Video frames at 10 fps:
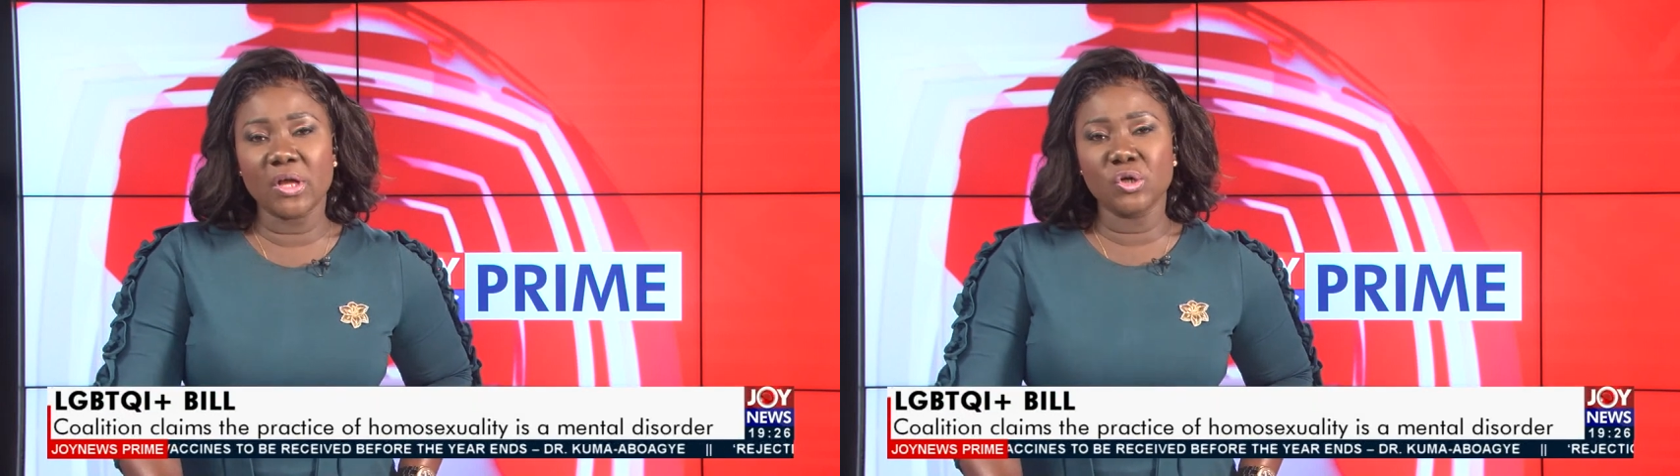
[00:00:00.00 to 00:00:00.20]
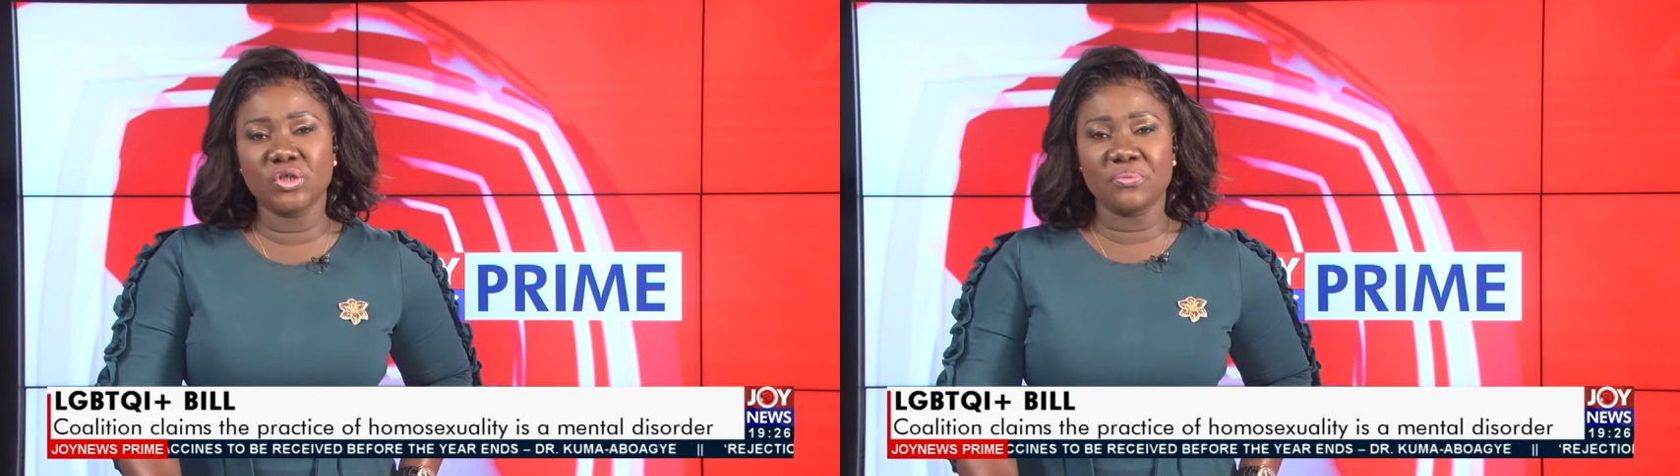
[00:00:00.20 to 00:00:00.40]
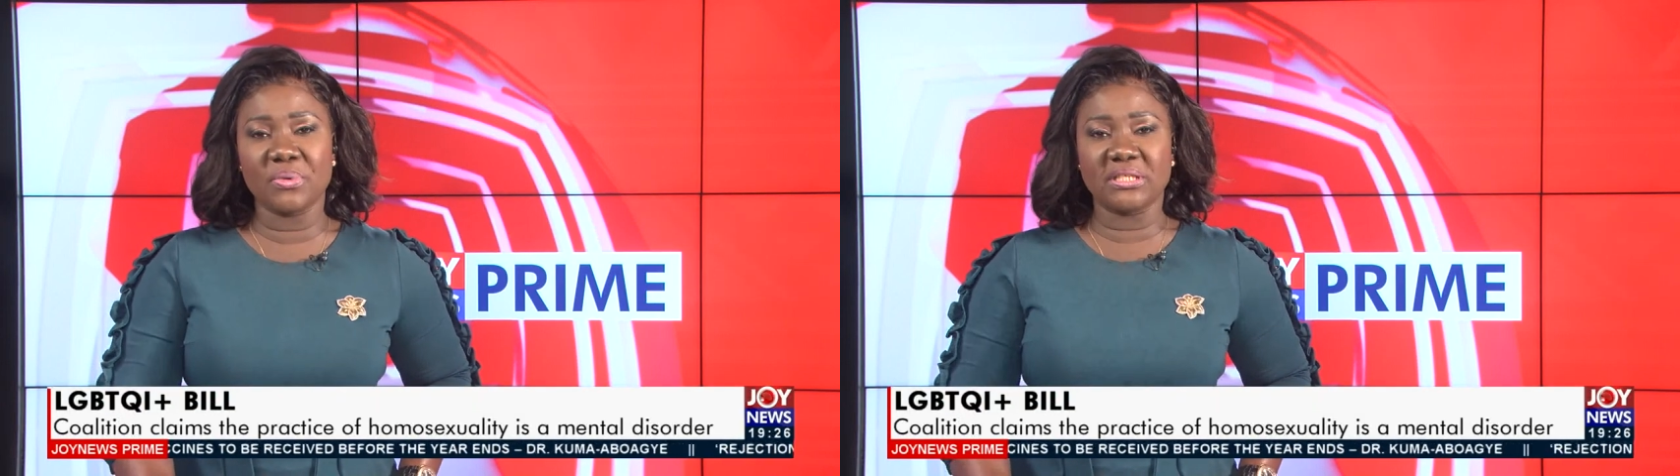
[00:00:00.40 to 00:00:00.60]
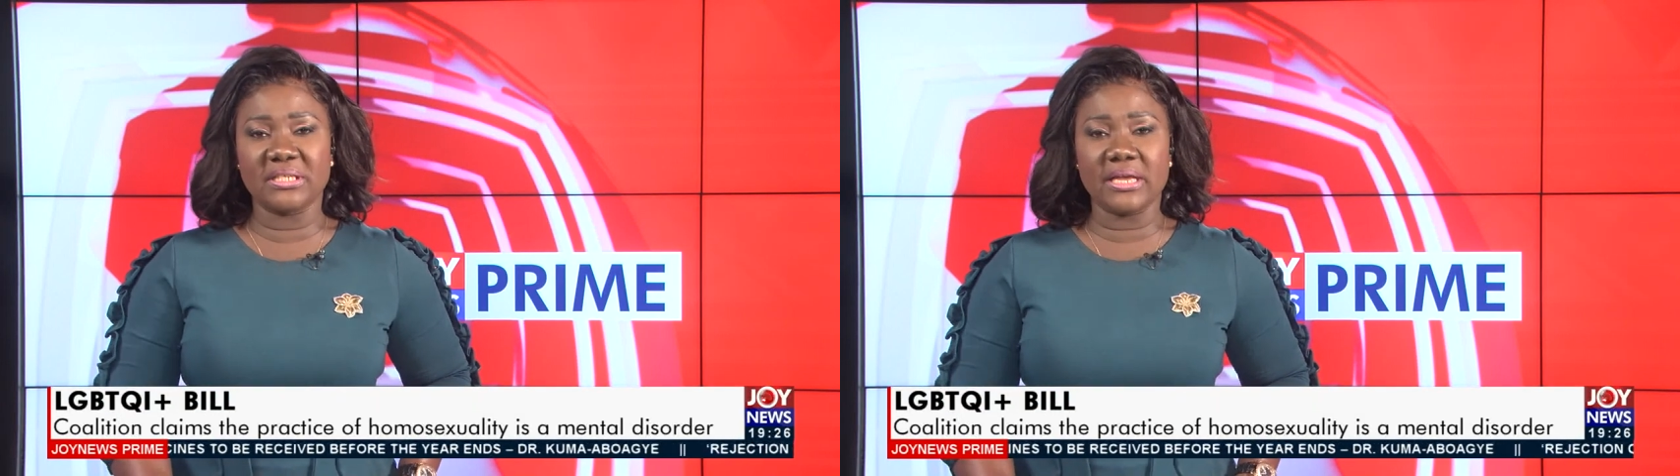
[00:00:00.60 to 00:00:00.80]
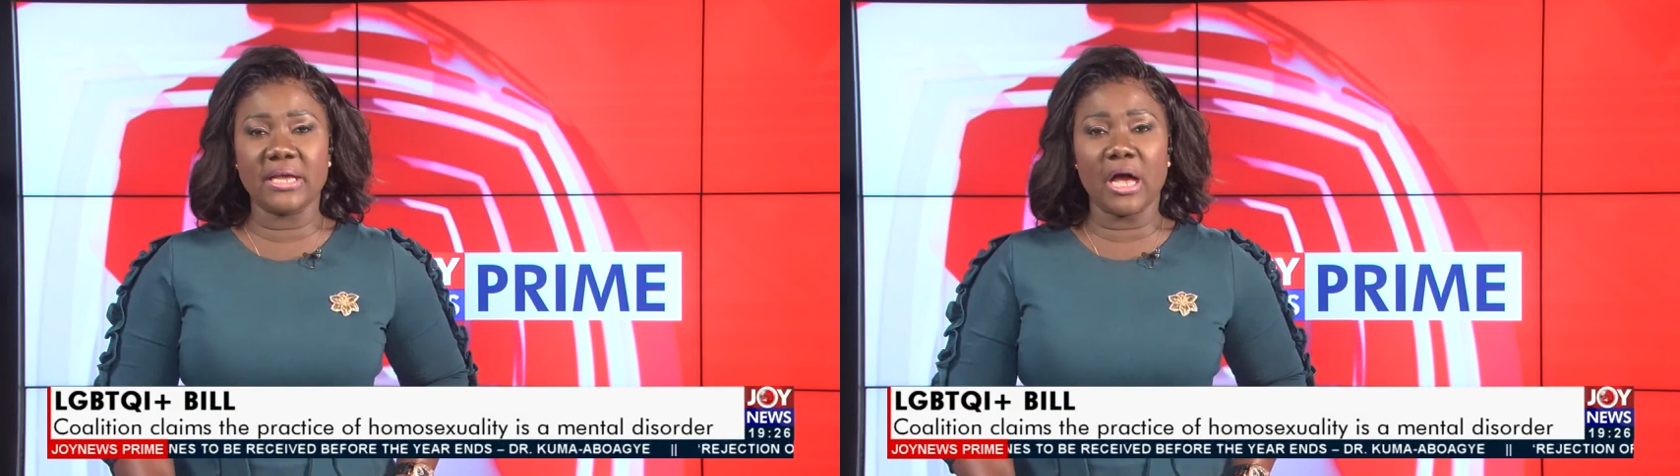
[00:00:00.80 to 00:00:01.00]

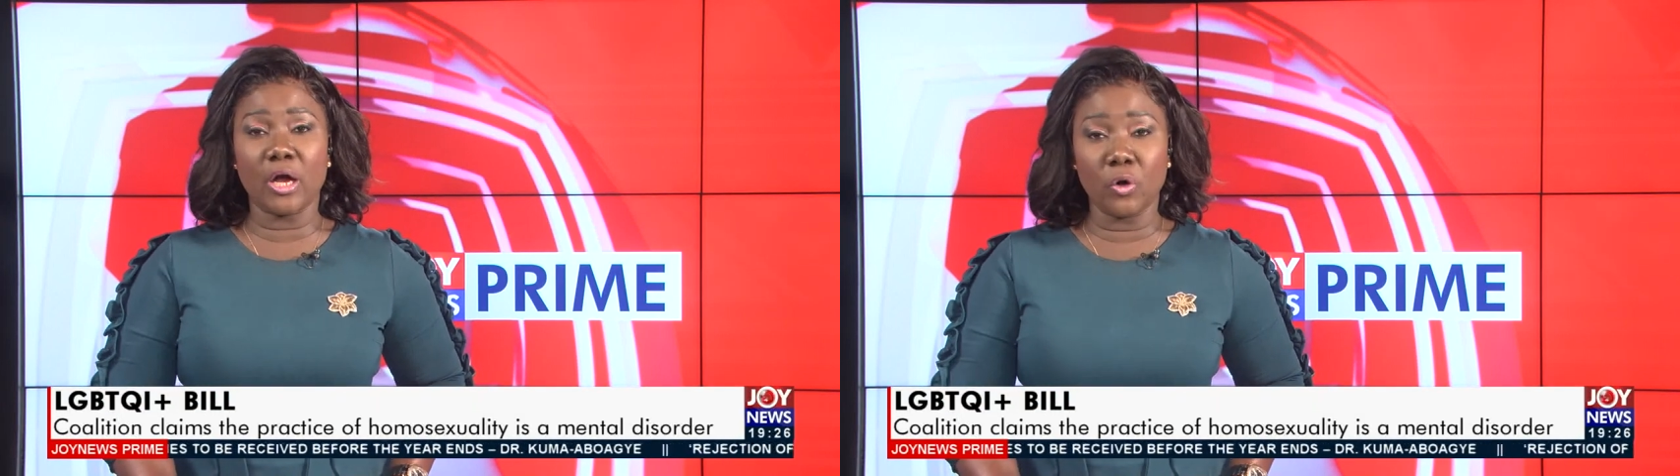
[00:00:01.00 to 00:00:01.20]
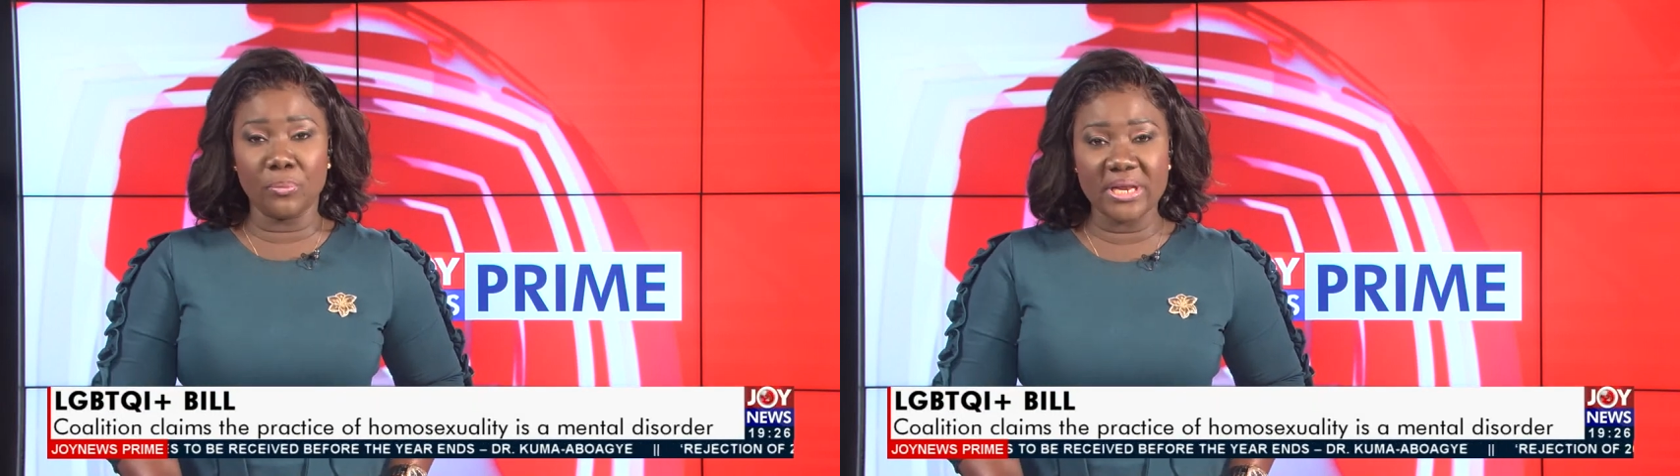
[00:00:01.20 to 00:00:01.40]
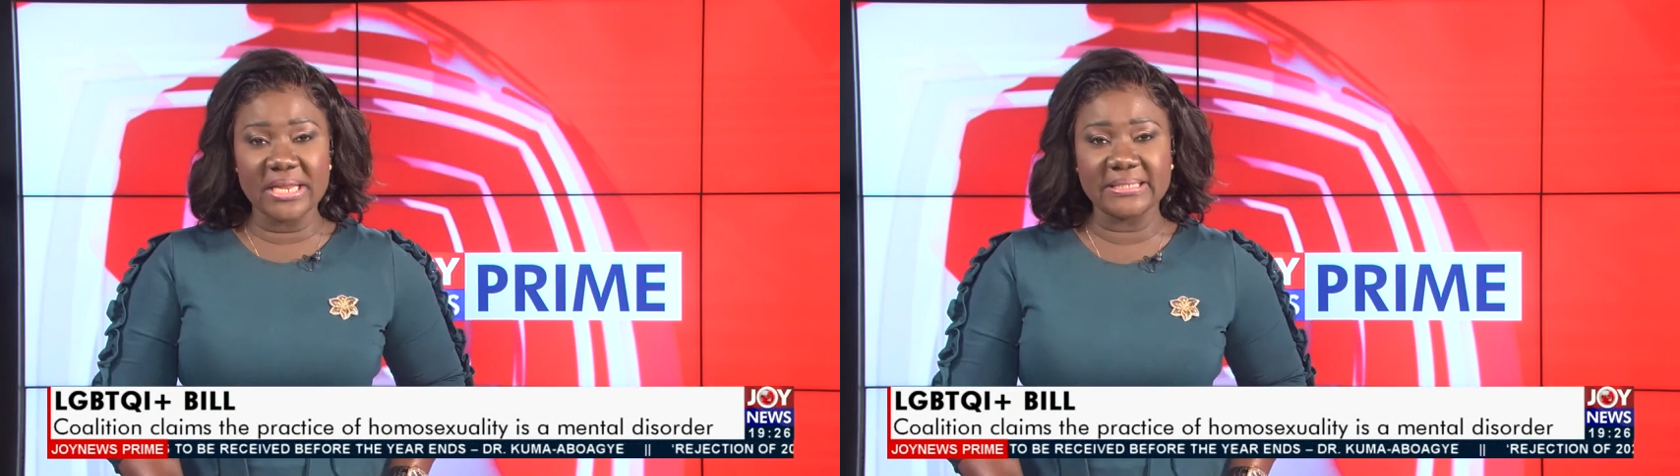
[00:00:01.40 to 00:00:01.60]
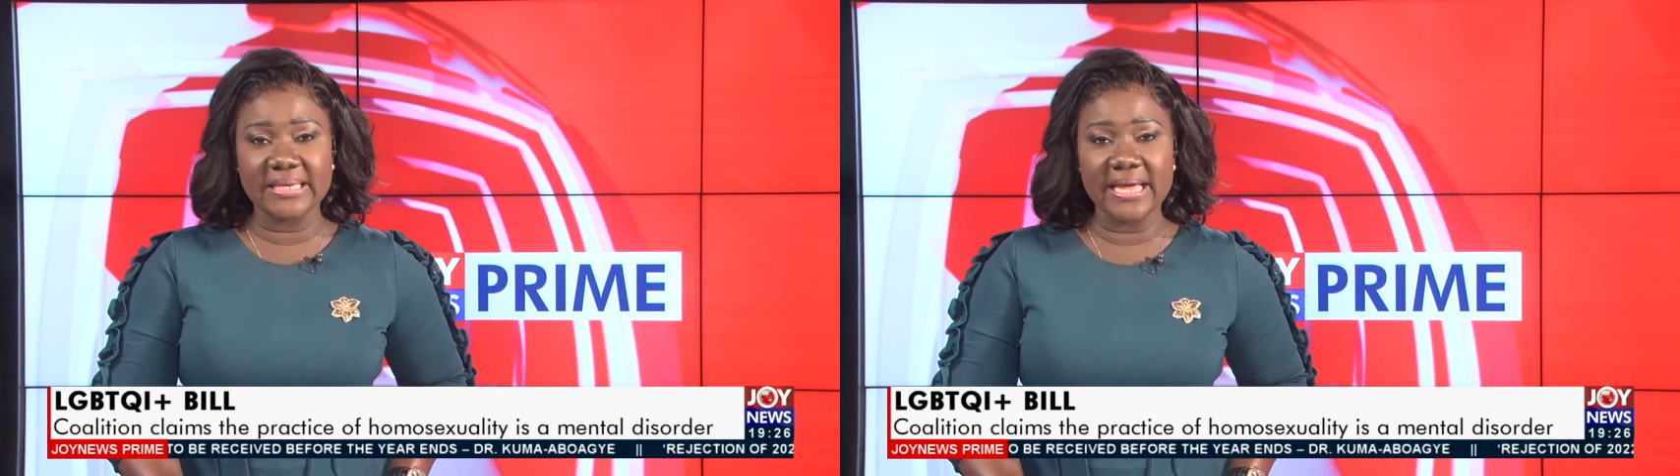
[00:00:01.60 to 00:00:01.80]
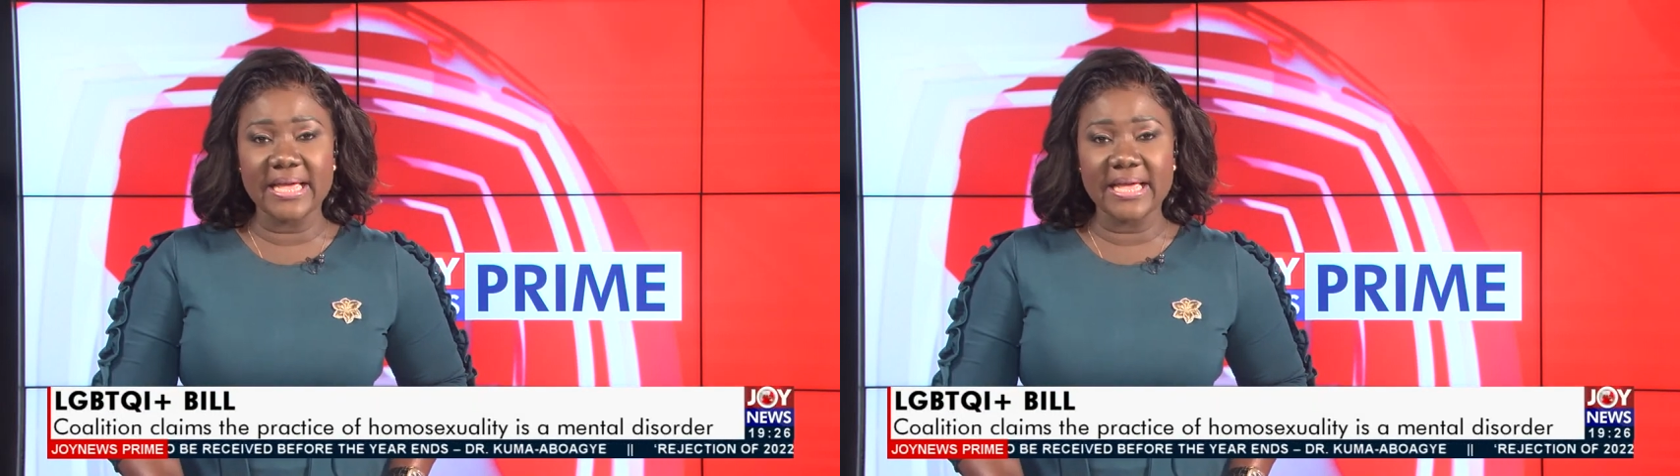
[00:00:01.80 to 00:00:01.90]
LGBT community.